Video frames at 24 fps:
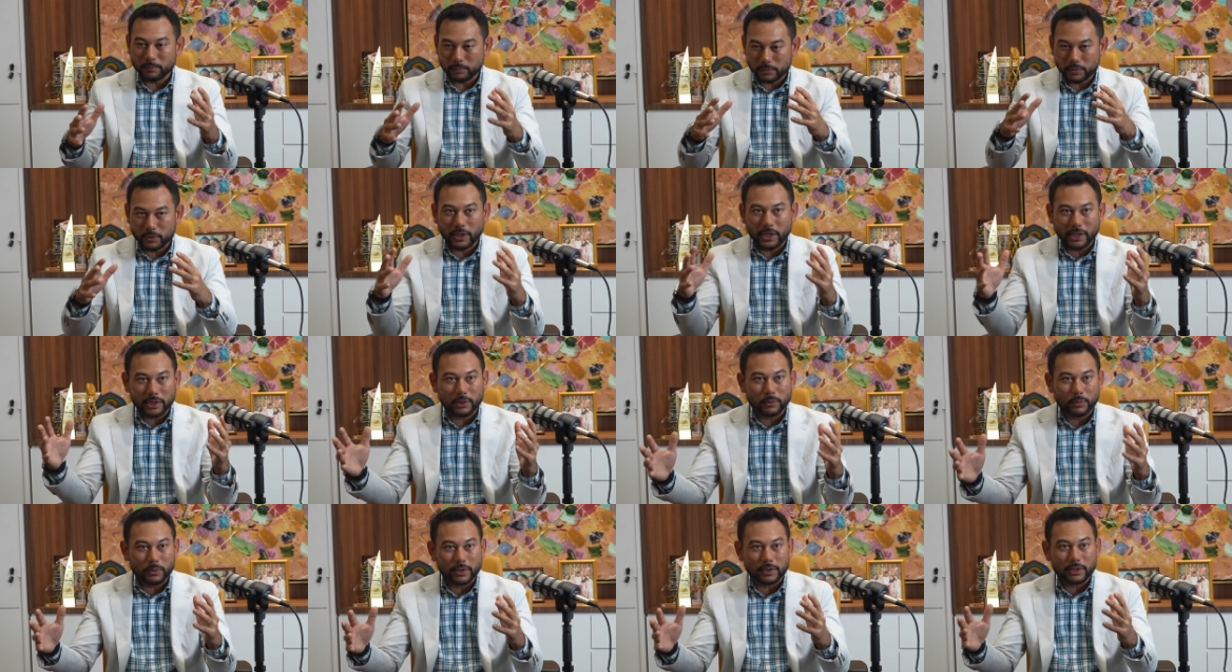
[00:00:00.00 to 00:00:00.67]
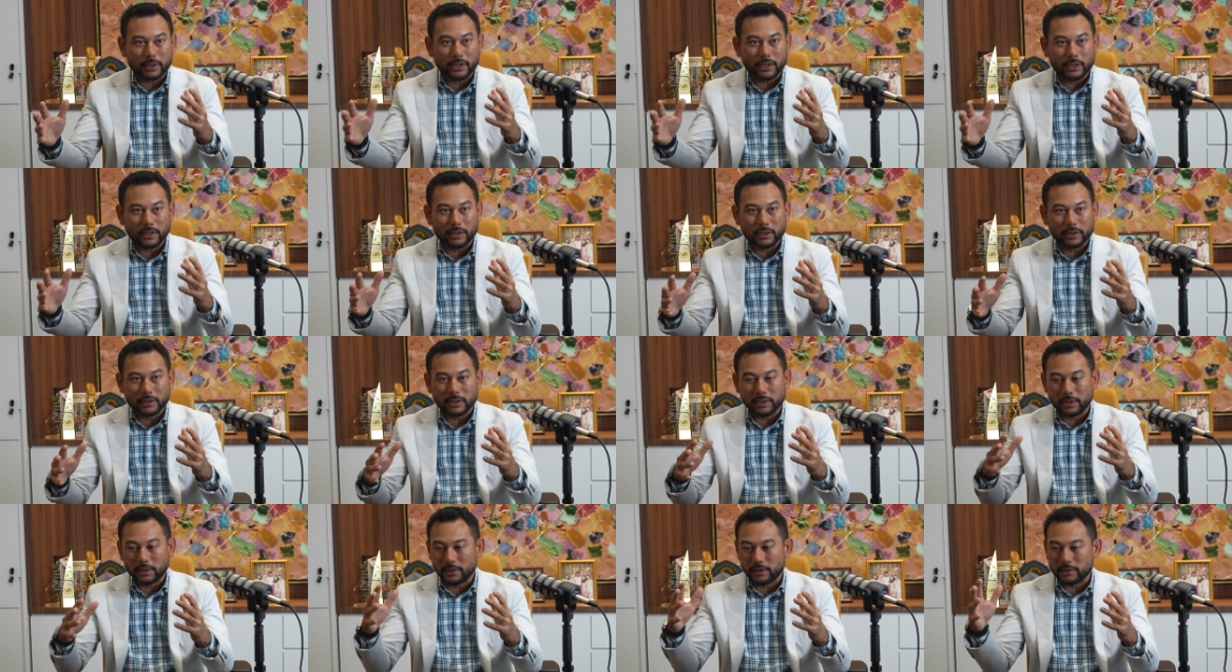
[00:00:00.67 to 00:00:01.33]
together with
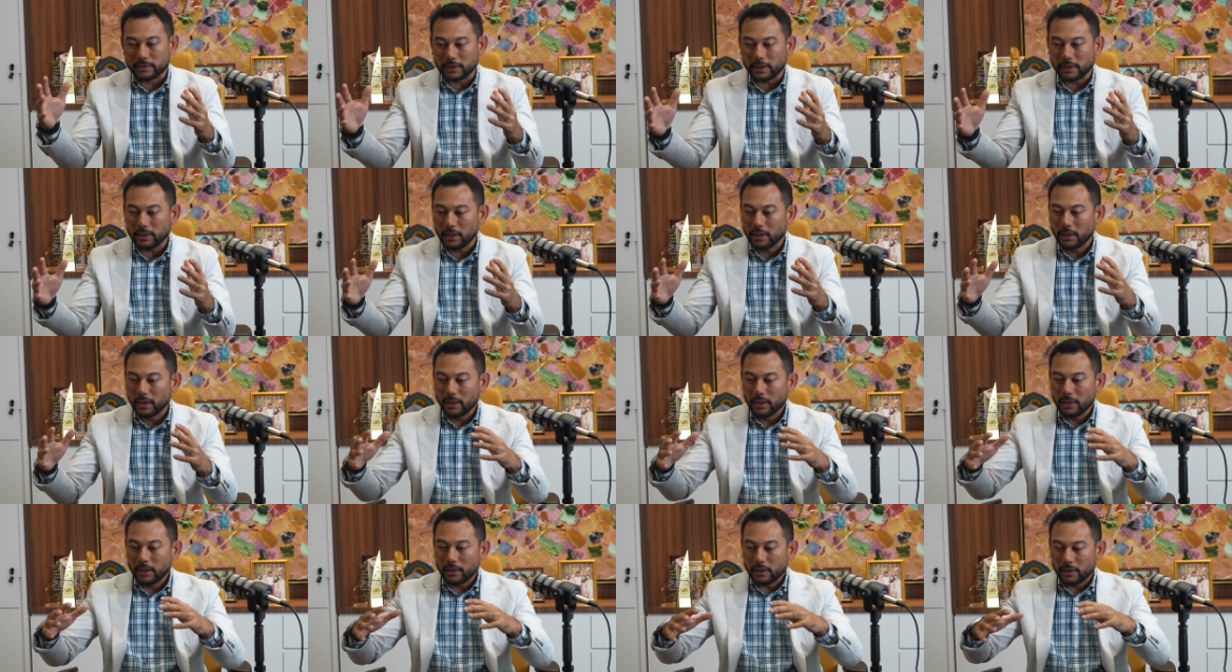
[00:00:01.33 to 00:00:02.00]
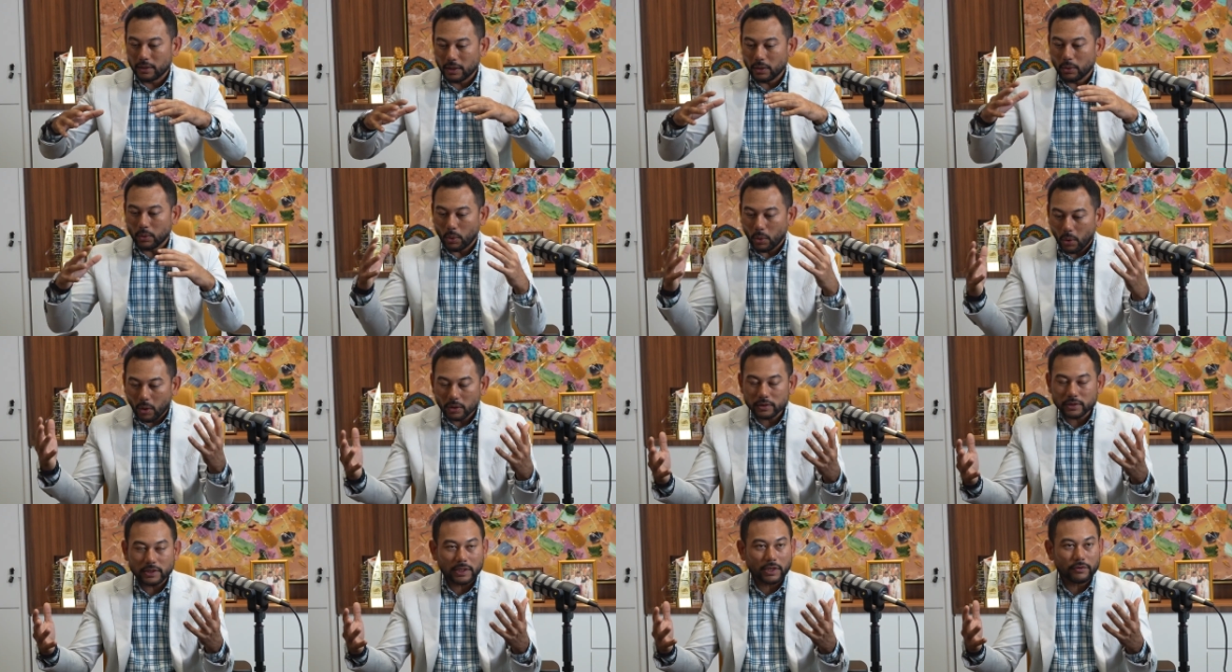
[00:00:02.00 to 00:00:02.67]
this one,
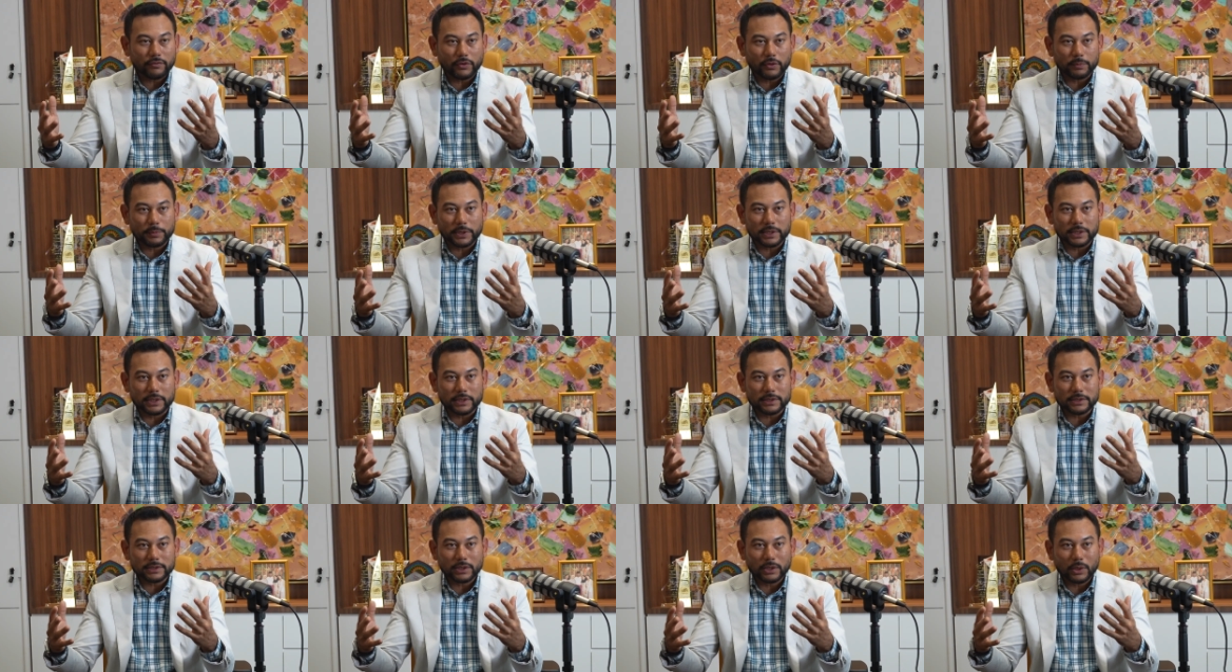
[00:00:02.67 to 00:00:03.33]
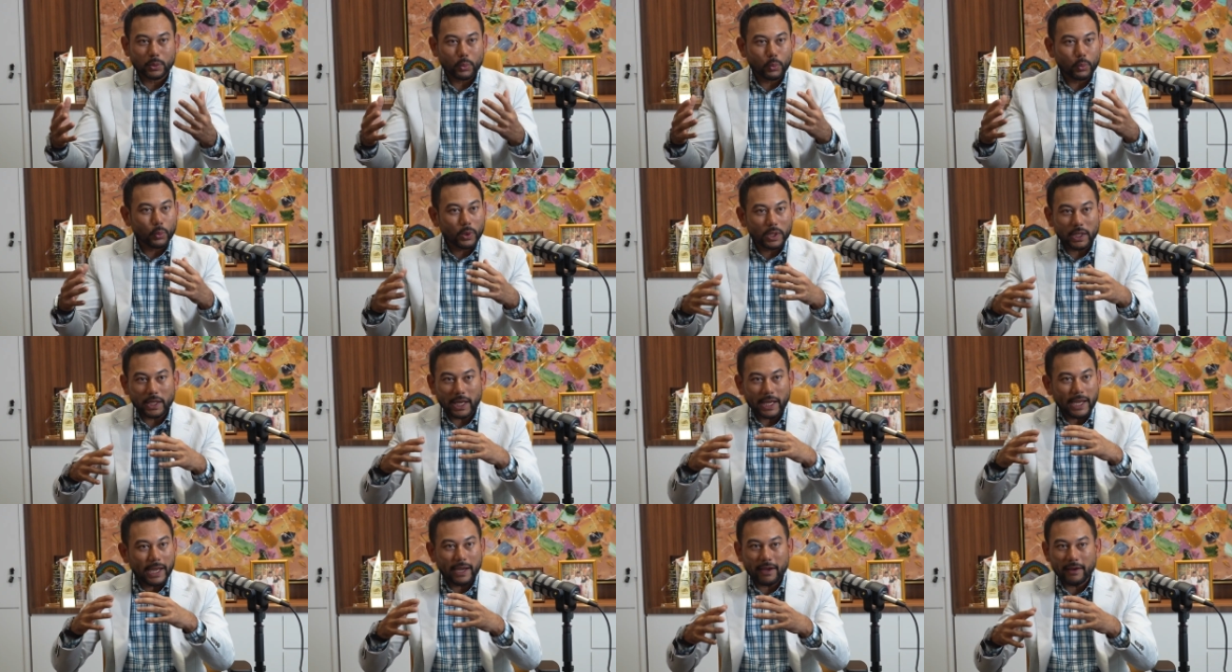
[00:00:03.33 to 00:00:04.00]
all Takaful operators will
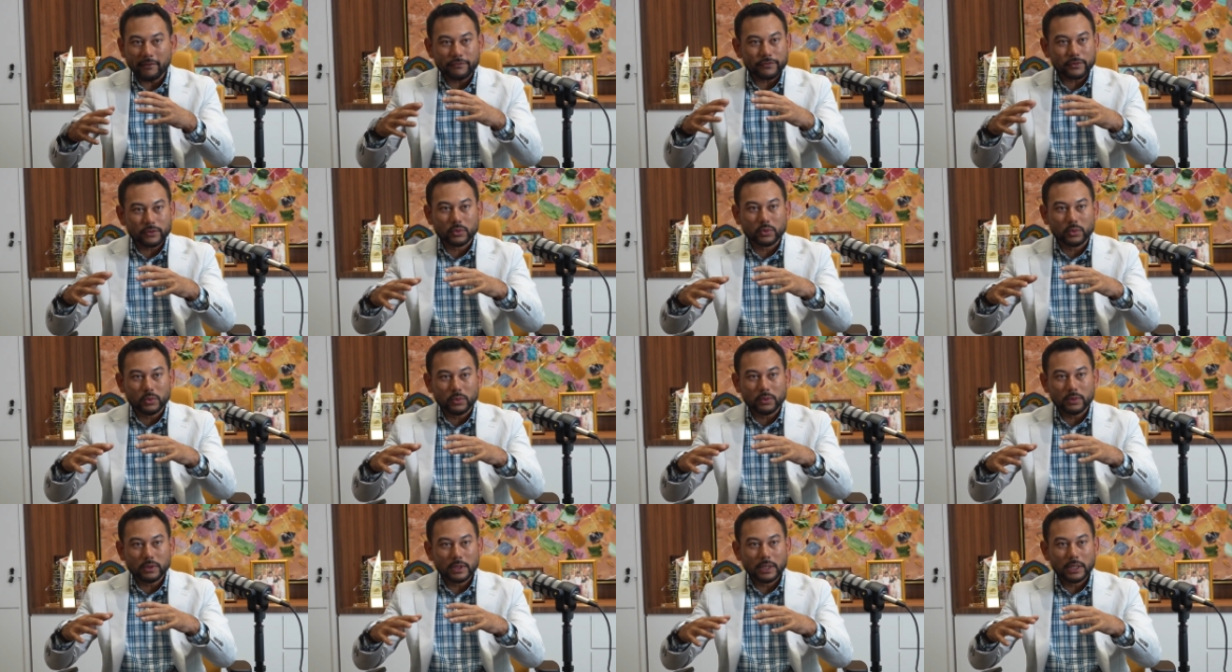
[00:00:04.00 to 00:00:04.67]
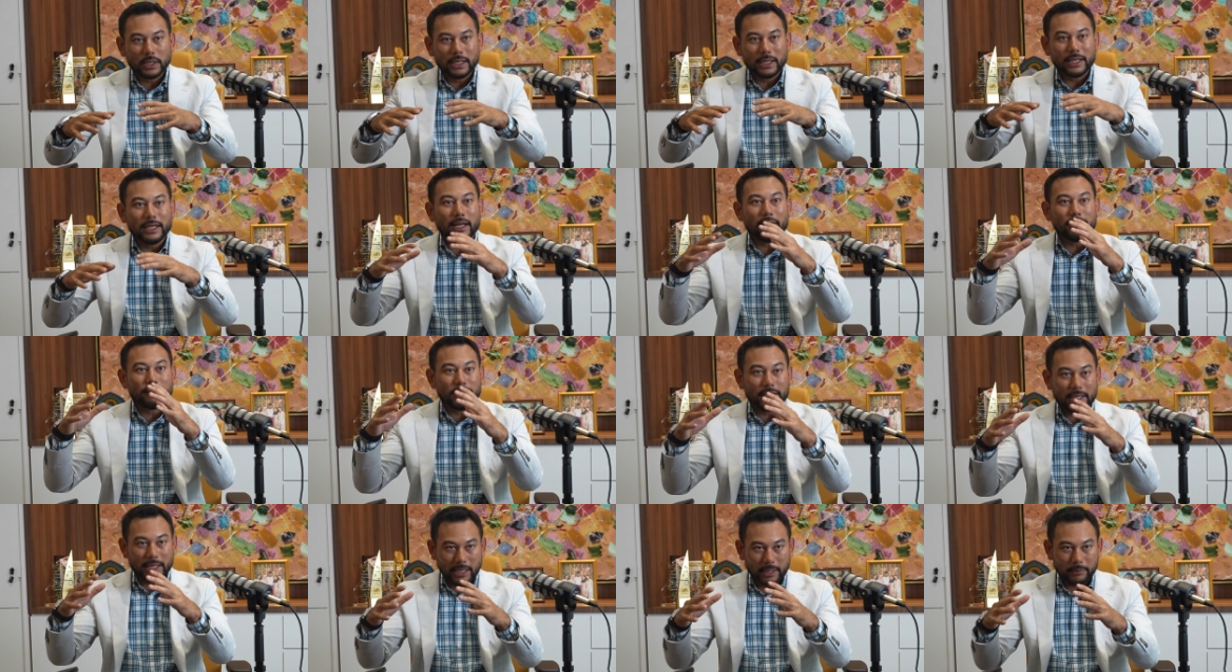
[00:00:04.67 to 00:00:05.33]
have to
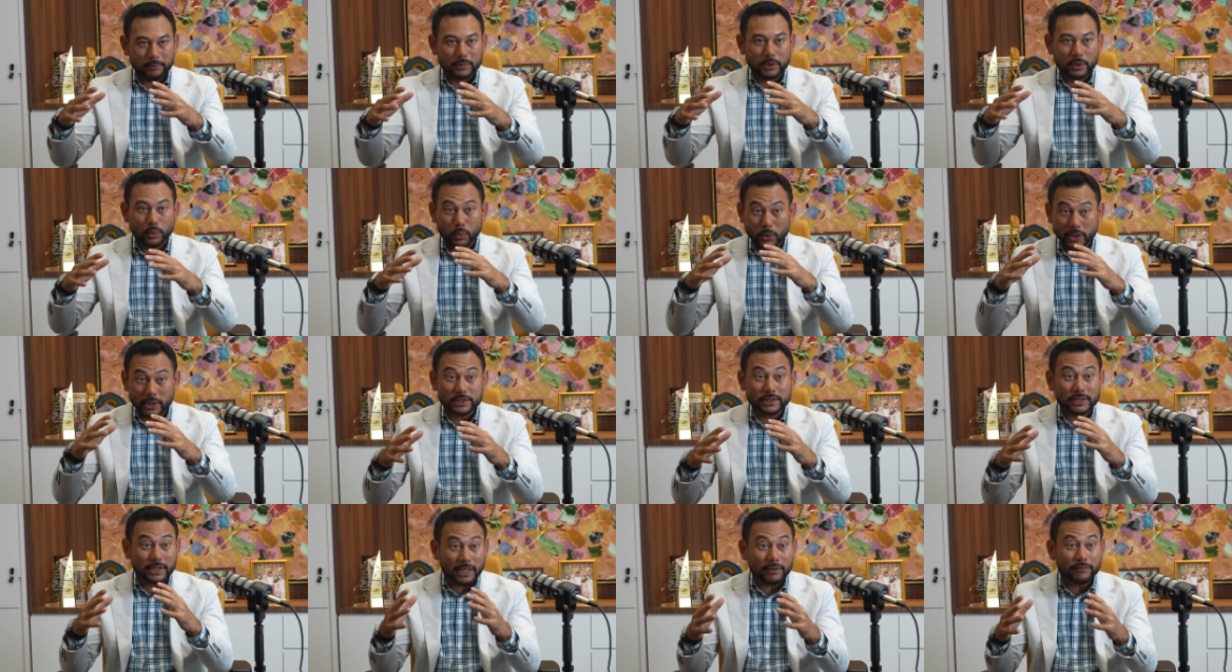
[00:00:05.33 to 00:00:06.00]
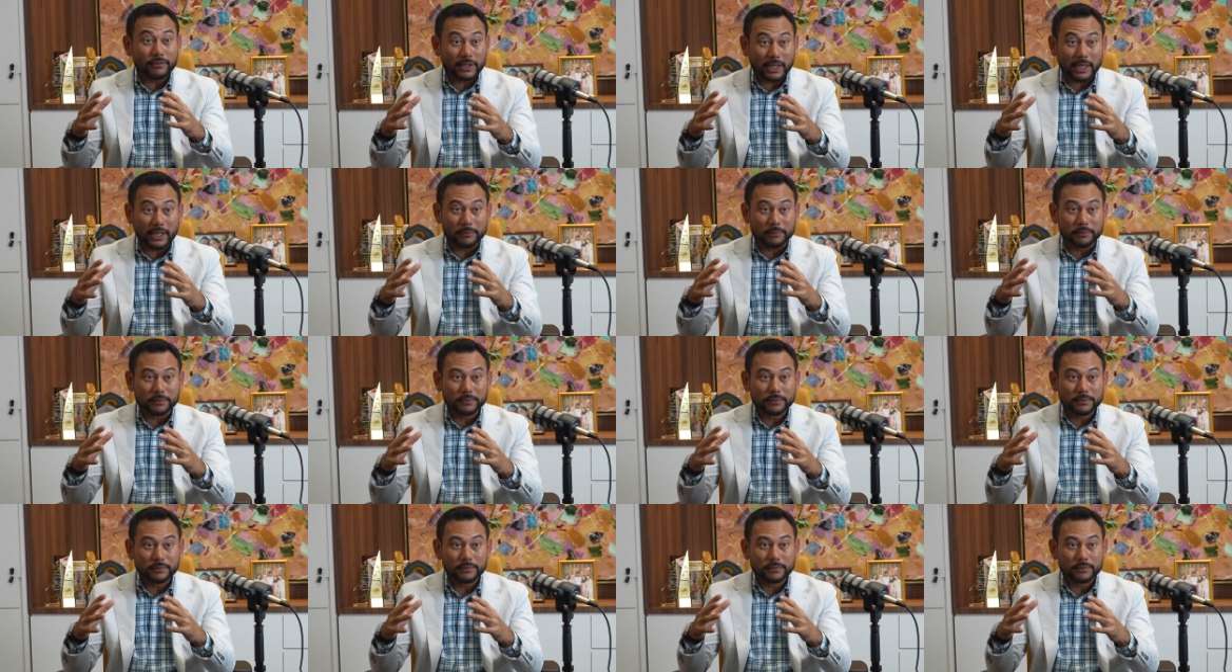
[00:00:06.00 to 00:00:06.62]
level up. The word is level up.